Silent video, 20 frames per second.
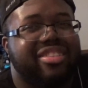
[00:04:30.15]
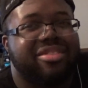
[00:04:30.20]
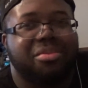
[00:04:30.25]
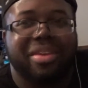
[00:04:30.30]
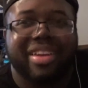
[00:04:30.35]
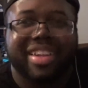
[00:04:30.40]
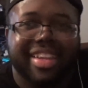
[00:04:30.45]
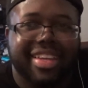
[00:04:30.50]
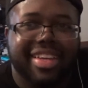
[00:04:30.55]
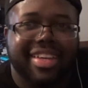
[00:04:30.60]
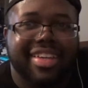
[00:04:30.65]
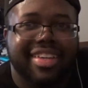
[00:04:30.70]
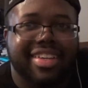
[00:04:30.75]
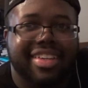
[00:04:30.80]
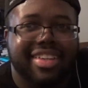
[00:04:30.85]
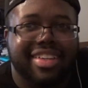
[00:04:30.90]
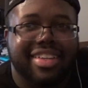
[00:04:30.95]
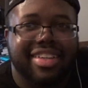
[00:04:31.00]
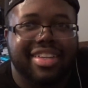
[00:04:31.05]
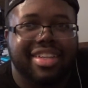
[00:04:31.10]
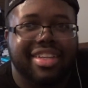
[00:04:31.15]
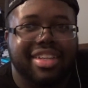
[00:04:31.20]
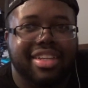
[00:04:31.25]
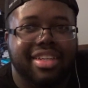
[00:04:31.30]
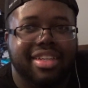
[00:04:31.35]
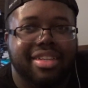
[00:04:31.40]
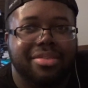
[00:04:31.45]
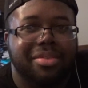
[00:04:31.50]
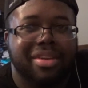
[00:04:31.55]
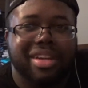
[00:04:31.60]
Really?
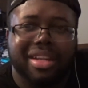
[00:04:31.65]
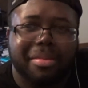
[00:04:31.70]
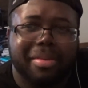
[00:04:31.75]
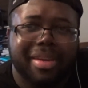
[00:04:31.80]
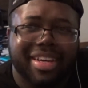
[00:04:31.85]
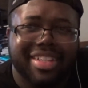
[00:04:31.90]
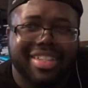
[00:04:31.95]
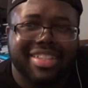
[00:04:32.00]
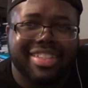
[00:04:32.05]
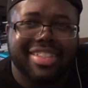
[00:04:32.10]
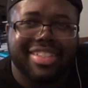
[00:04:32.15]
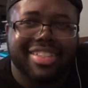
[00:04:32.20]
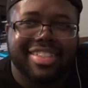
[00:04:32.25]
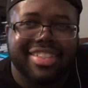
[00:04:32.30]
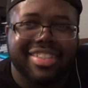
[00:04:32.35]
Really, bitch?